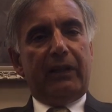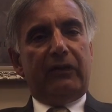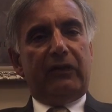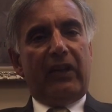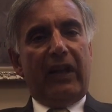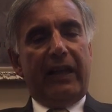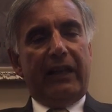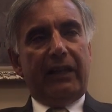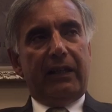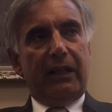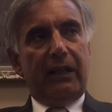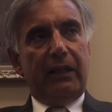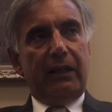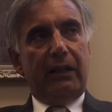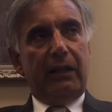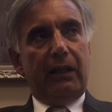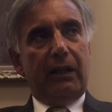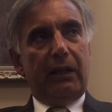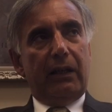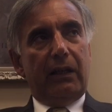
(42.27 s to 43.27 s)

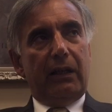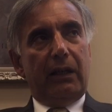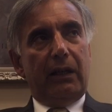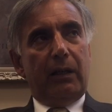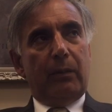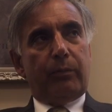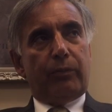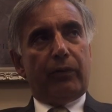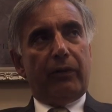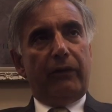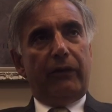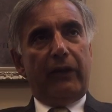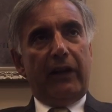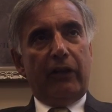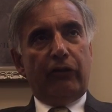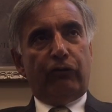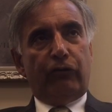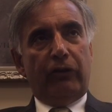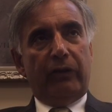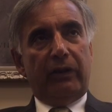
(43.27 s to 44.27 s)
taking a
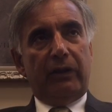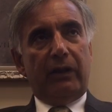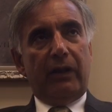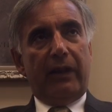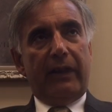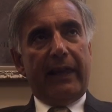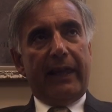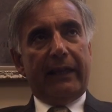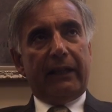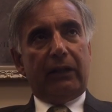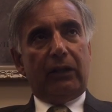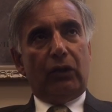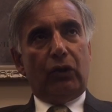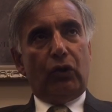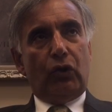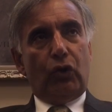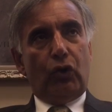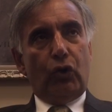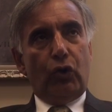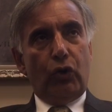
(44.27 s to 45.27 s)
profession that
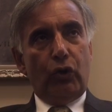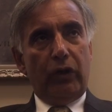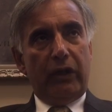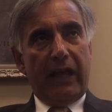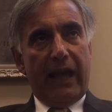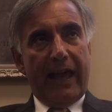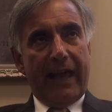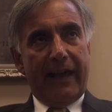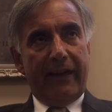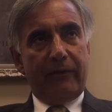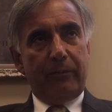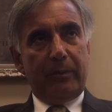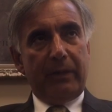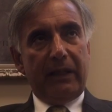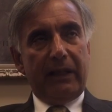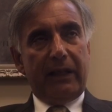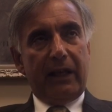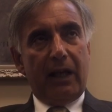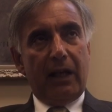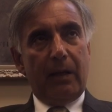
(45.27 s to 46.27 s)
could have
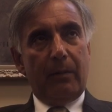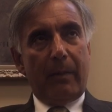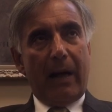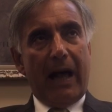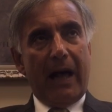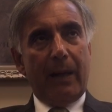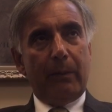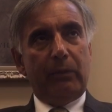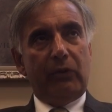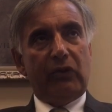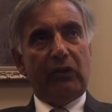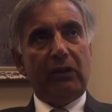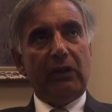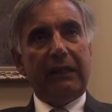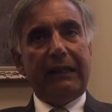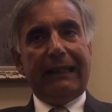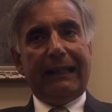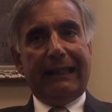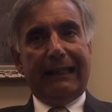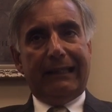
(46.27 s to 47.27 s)
become
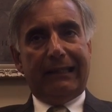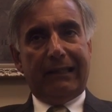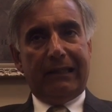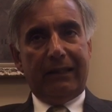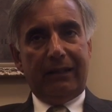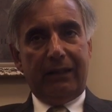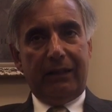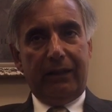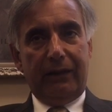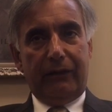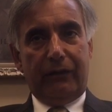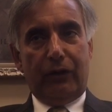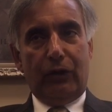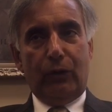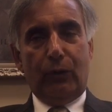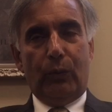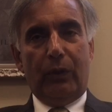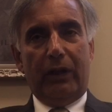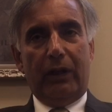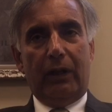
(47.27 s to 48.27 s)
obsolete, if
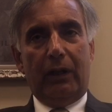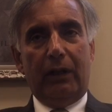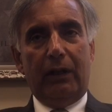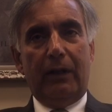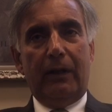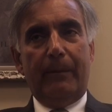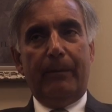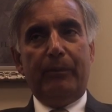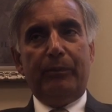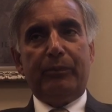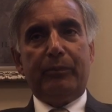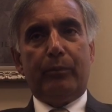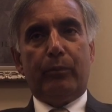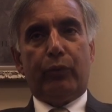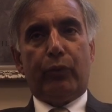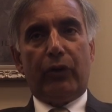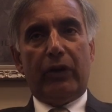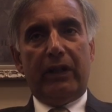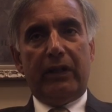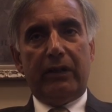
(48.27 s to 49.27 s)
you will,
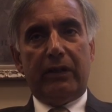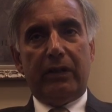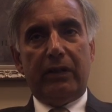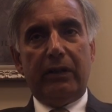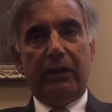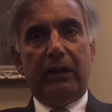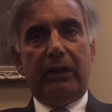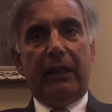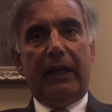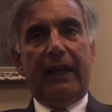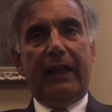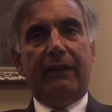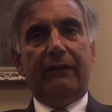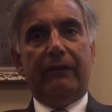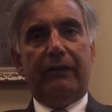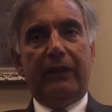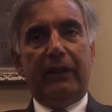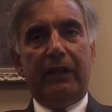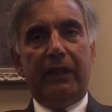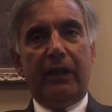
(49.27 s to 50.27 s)
print
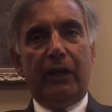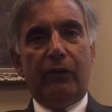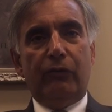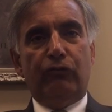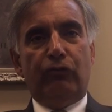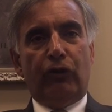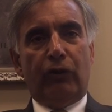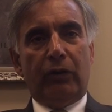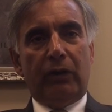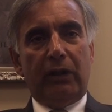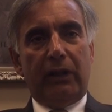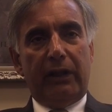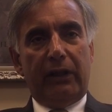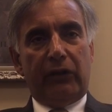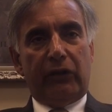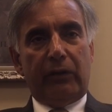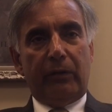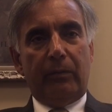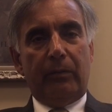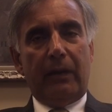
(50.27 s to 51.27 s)
and video
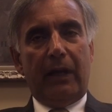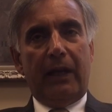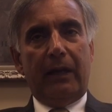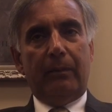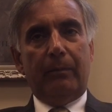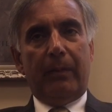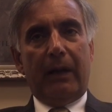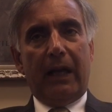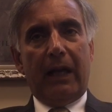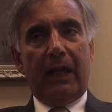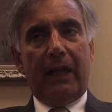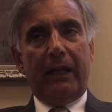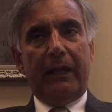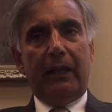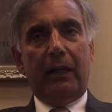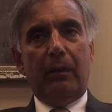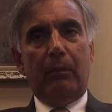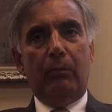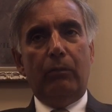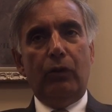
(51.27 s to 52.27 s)
journalism, and
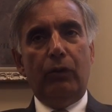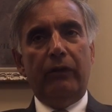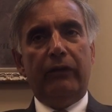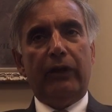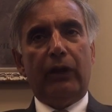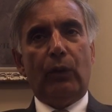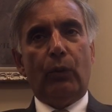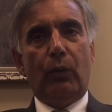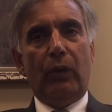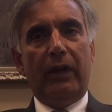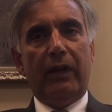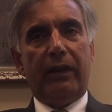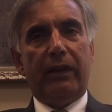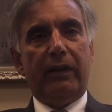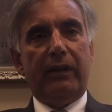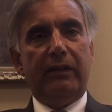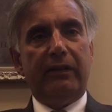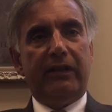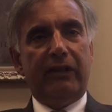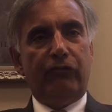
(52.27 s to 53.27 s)
by moving with
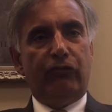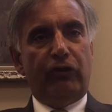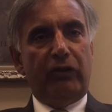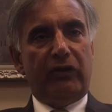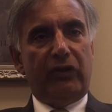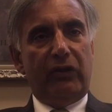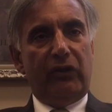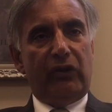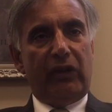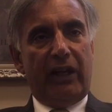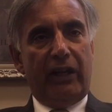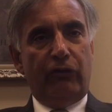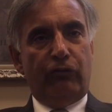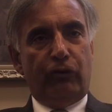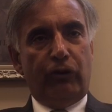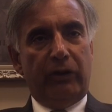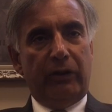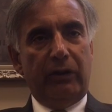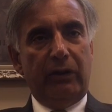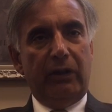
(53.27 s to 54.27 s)
the
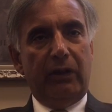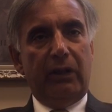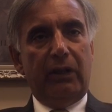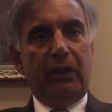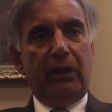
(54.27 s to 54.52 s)
digitization,